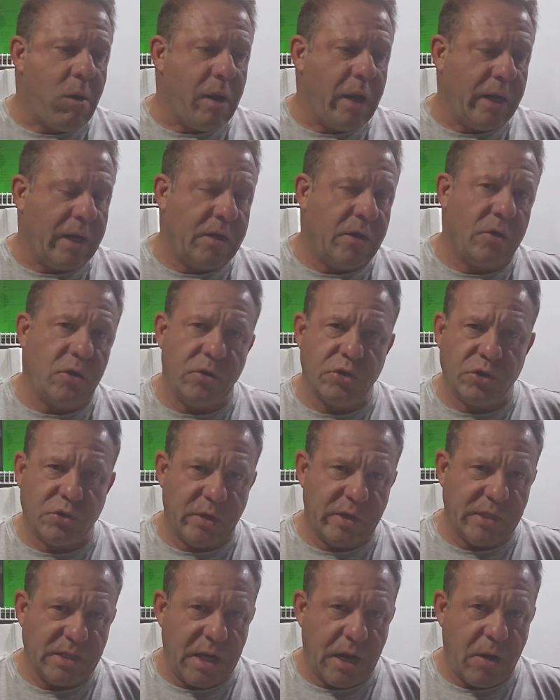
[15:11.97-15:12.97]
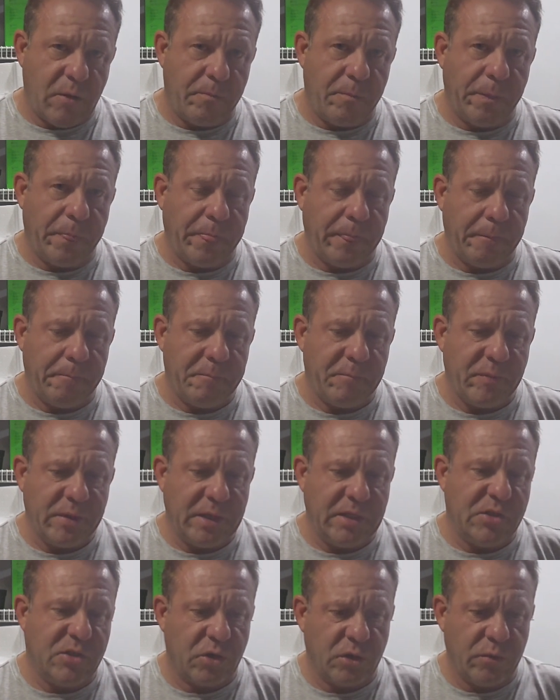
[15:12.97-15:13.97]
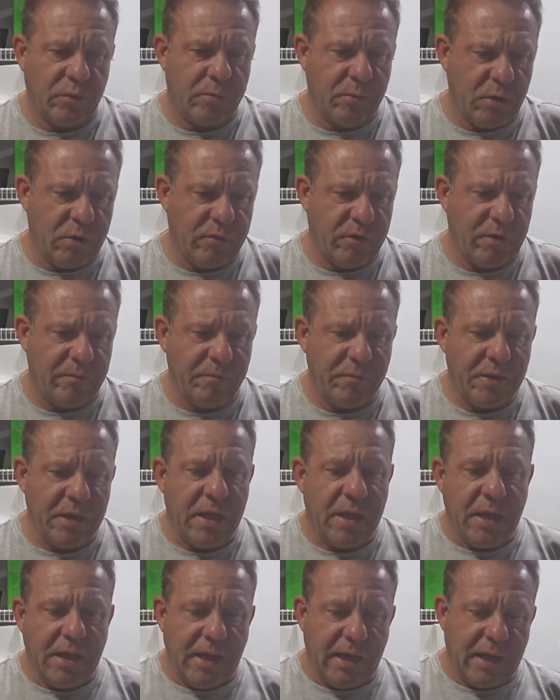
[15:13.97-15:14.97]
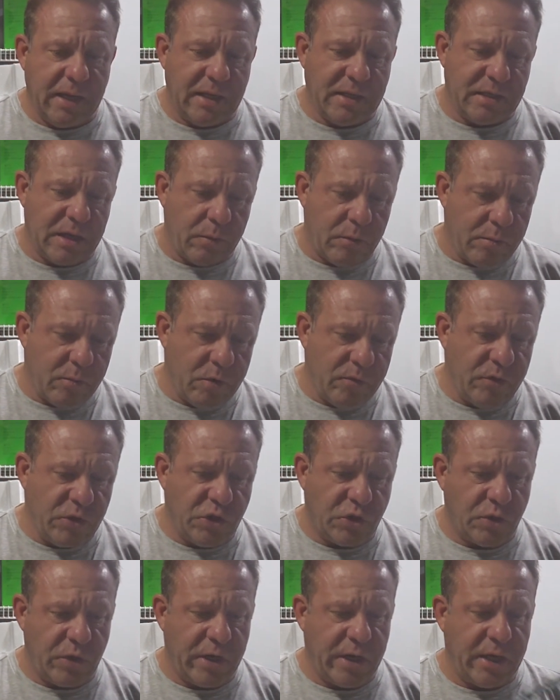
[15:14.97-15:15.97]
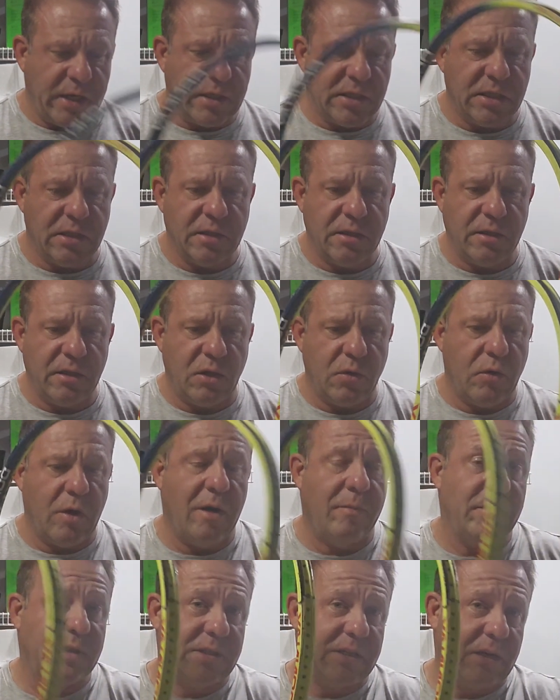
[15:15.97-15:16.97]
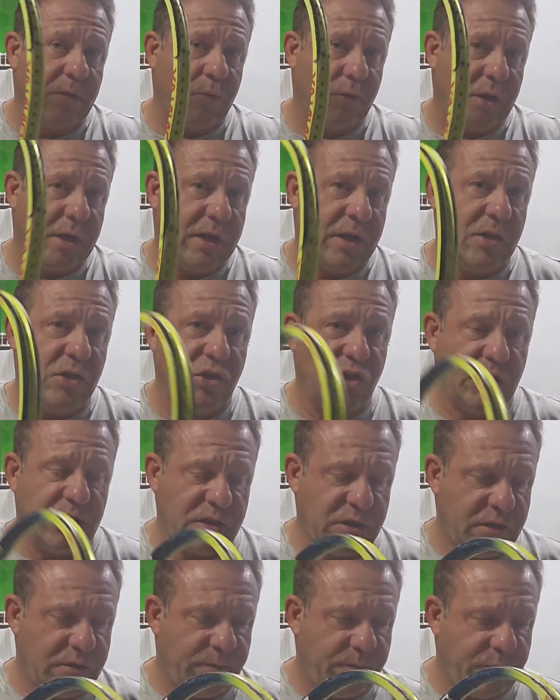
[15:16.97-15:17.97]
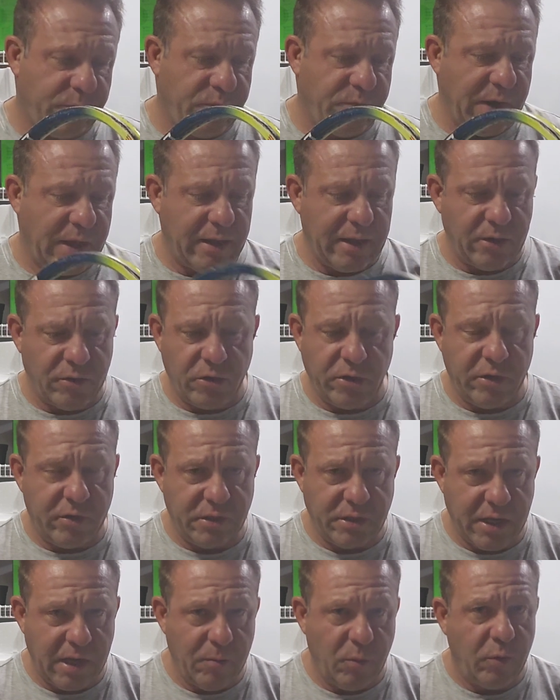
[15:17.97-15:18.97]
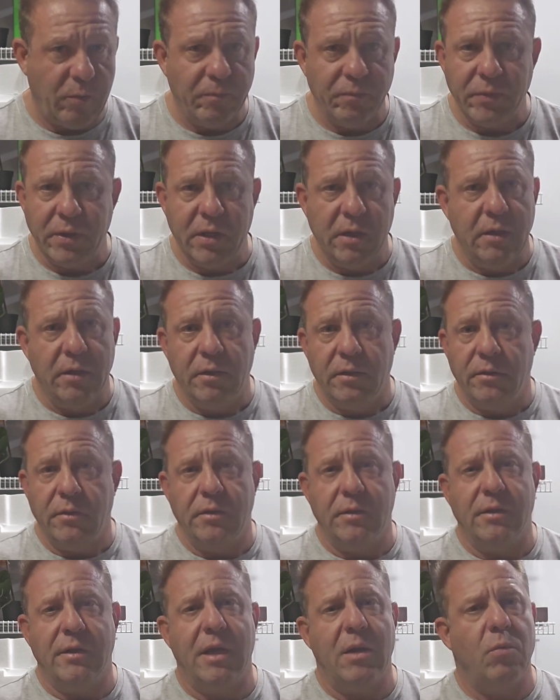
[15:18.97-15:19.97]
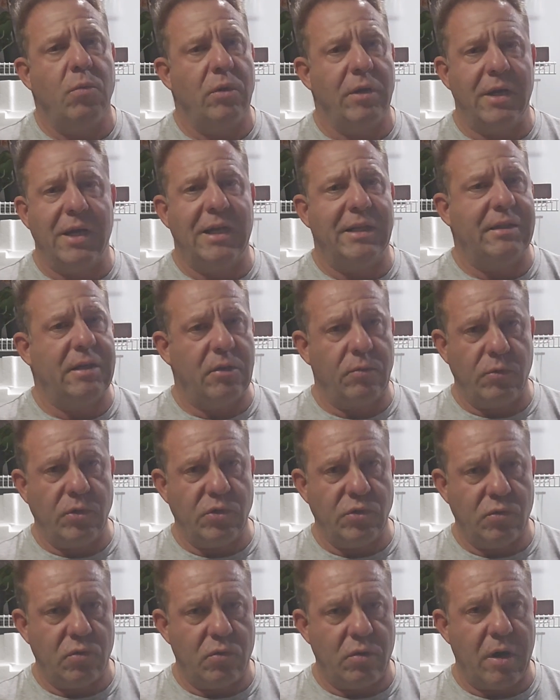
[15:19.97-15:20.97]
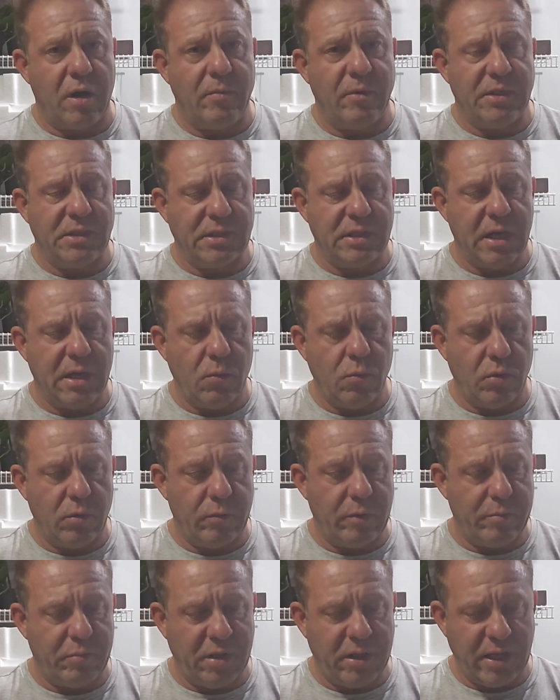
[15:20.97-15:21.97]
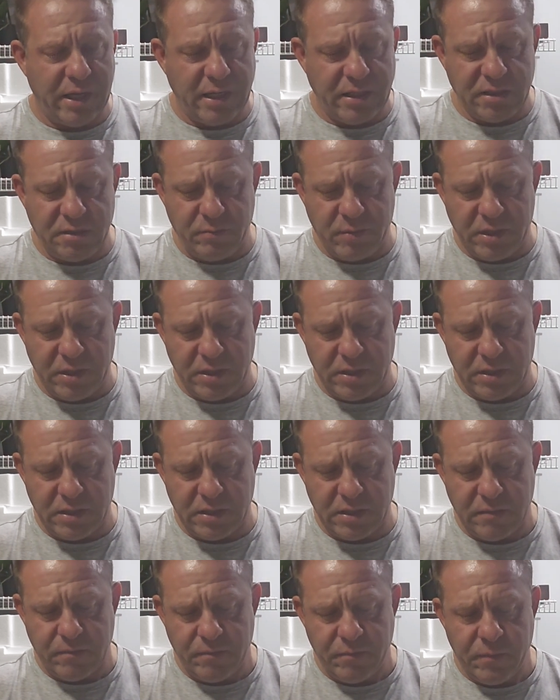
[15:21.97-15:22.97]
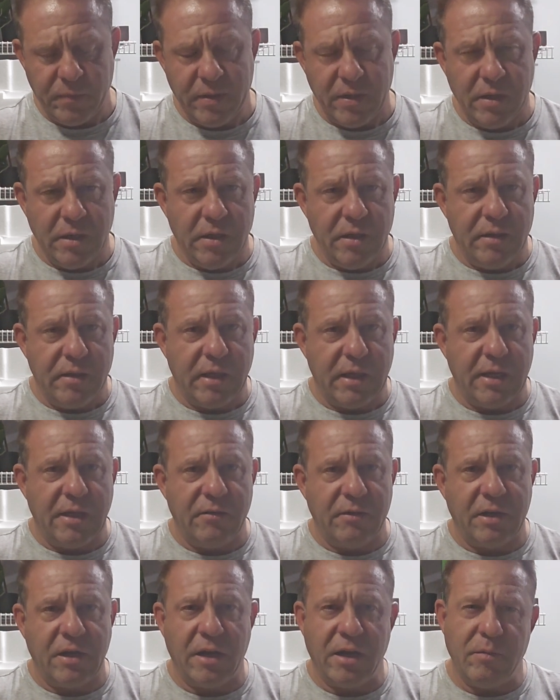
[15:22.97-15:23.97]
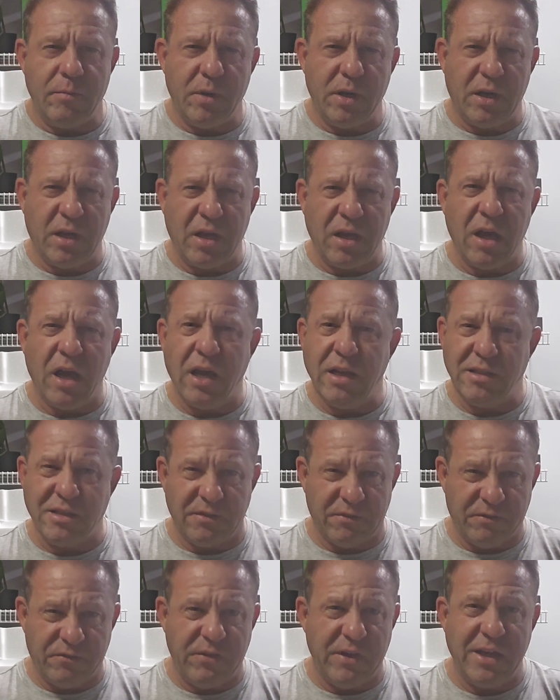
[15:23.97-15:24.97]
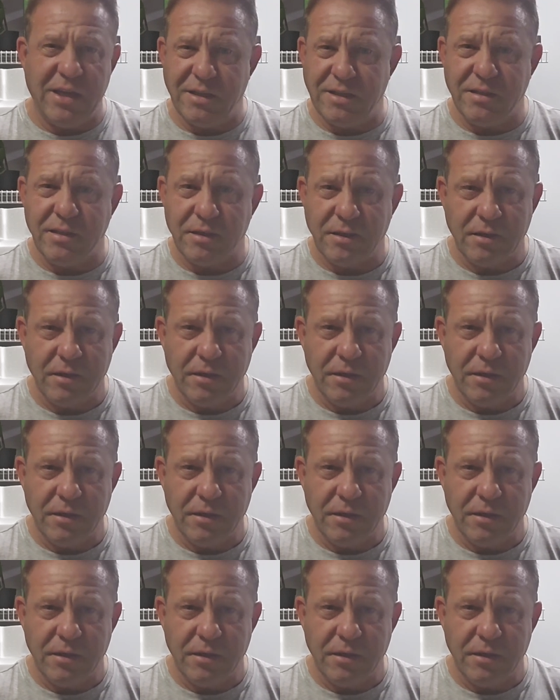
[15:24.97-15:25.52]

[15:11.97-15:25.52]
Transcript: I cut all the strings out and started removing them. And as I removed the strings, the grommets that were in it just fell out onto the table. They were not the original grommets. They were replacements that had kind of been cut to fit,